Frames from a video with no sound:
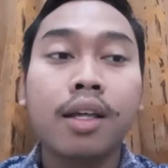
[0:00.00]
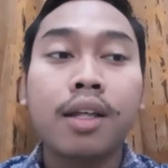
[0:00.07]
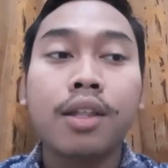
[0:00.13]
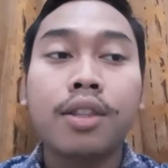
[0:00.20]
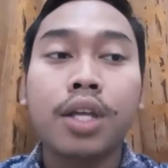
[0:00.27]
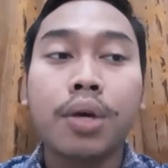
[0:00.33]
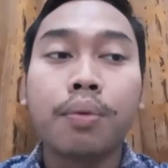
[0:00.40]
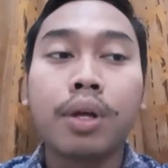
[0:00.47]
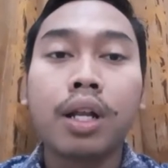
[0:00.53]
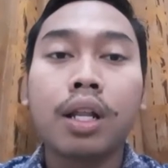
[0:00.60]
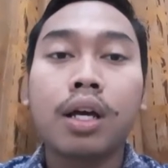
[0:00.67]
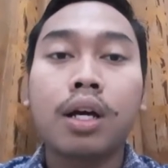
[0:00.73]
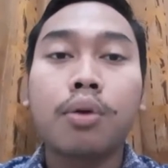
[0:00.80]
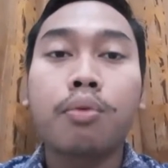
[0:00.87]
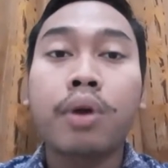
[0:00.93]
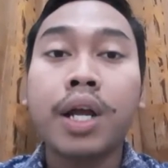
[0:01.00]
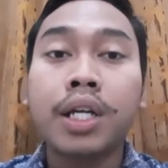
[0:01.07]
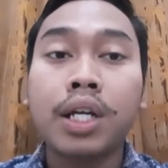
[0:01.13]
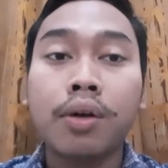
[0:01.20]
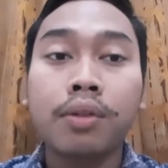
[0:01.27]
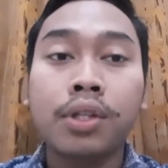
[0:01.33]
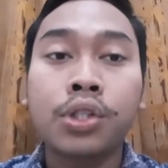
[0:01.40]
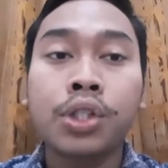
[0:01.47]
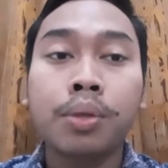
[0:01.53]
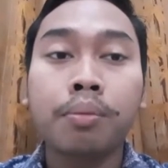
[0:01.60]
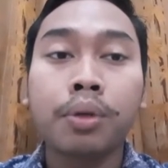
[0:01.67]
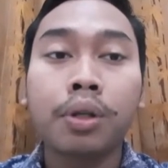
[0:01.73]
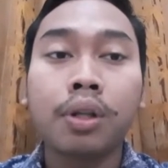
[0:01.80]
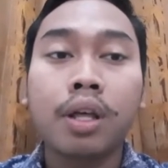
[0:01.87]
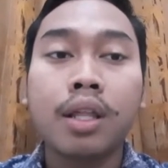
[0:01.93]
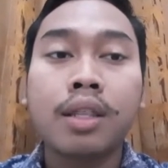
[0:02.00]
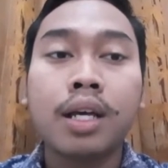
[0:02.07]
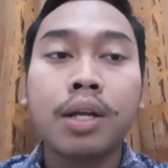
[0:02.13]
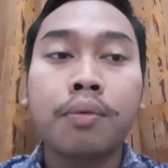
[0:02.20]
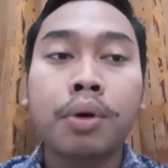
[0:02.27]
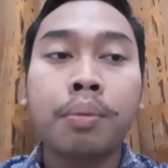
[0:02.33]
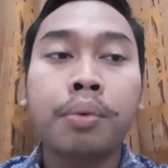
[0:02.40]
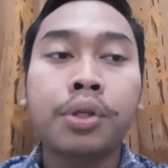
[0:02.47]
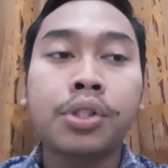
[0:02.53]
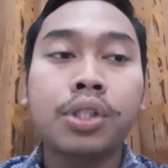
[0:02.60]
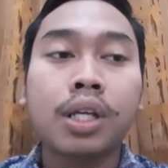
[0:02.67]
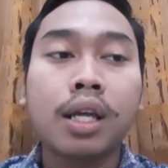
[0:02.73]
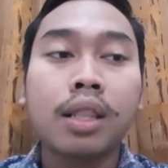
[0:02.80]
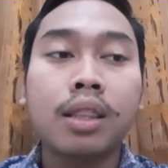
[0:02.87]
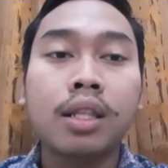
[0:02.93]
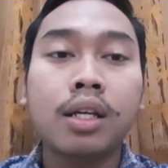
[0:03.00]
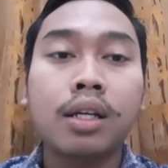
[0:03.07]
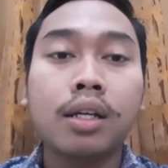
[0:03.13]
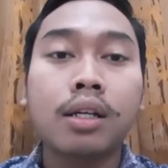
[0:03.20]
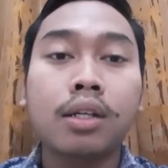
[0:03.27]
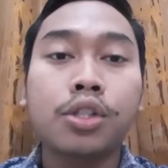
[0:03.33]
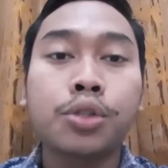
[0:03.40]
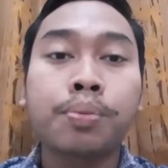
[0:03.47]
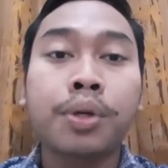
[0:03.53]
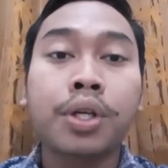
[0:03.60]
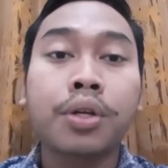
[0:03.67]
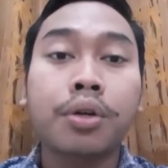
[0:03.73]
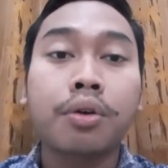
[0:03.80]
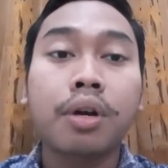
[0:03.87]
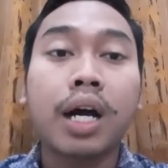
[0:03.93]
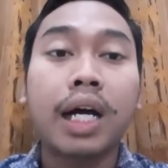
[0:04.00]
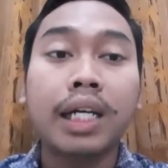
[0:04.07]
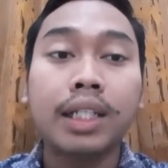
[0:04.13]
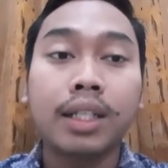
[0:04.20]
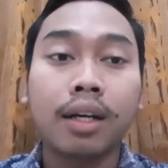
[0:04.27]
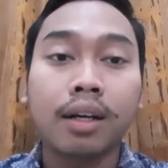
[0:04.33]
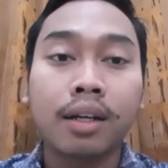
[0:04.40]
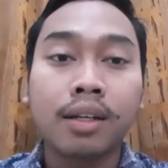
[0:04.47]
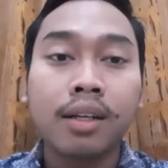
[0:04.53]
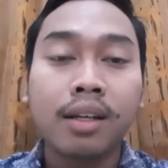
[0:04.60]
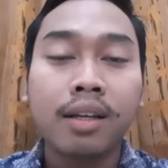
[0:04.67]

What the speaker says: They will write down the symbol that represent the speaker idea.